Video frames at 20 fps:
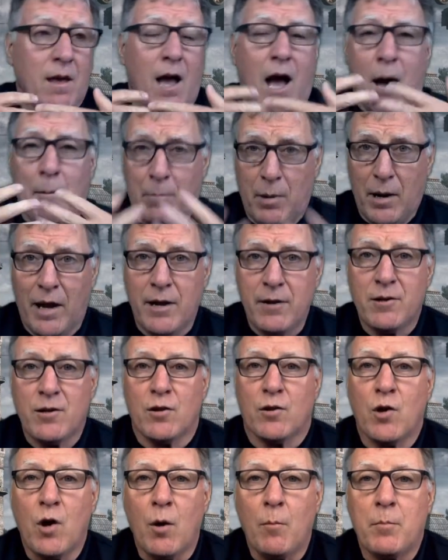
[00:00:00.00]
apply to
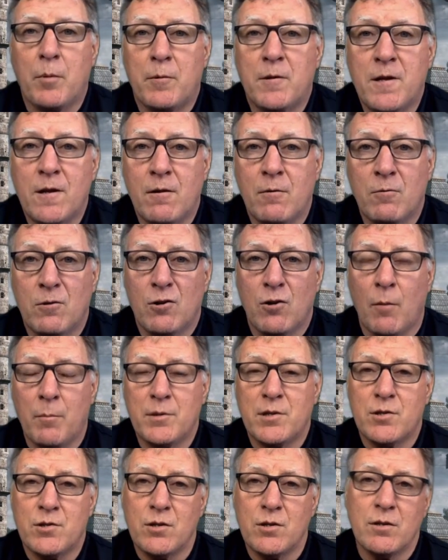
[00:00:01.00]
the competi
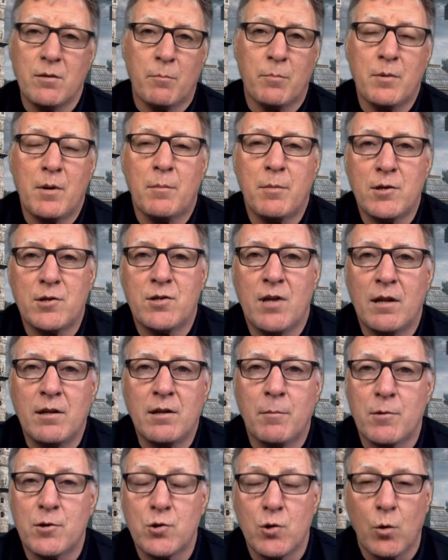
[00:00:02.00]
competition, maybe send
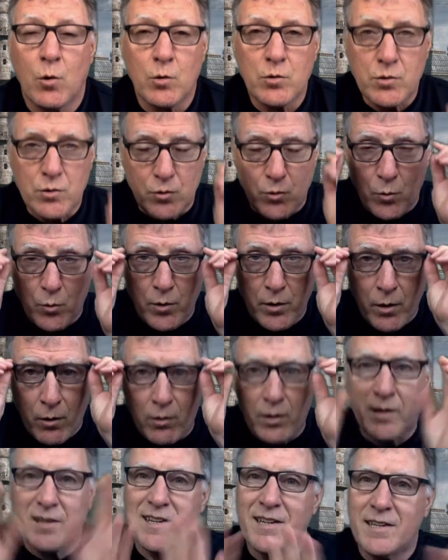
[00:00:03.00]
them a short story,
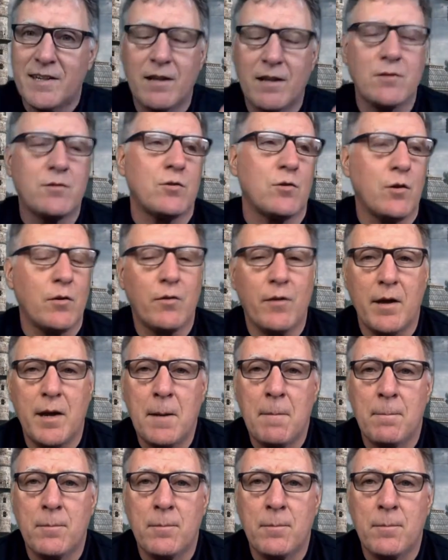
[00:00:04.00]
all the details are on there.